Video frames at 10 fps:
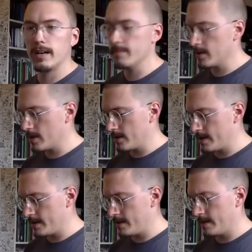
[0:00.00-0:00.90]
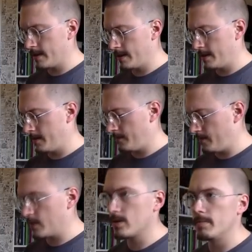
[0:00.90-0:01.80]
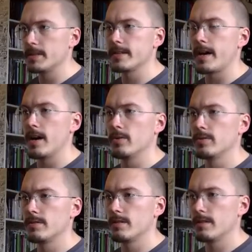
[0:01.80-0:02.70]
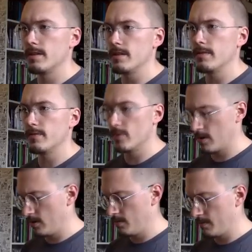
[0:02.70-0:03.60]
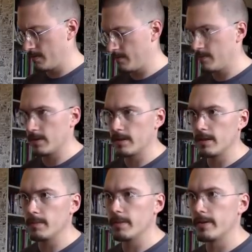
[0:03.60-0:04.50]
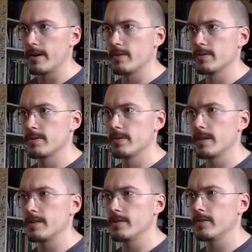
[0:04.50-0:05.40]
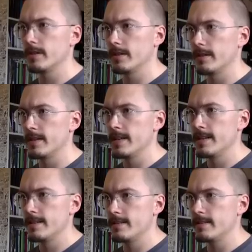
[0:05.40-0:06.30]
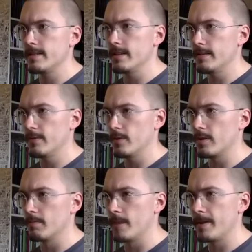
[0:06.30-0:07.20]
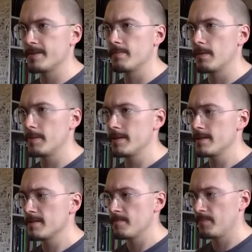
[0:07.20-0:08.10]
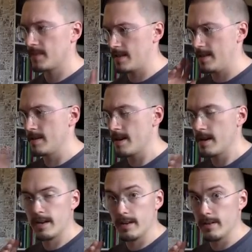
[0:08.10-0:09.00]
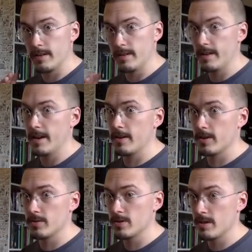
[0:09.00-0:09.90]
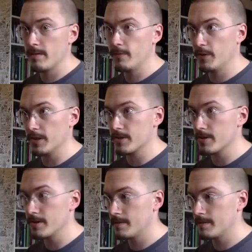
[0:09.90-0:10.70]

I'm gonna comment out the for loop and keep it around so that you can see it for comparison purposes. And here goes filter.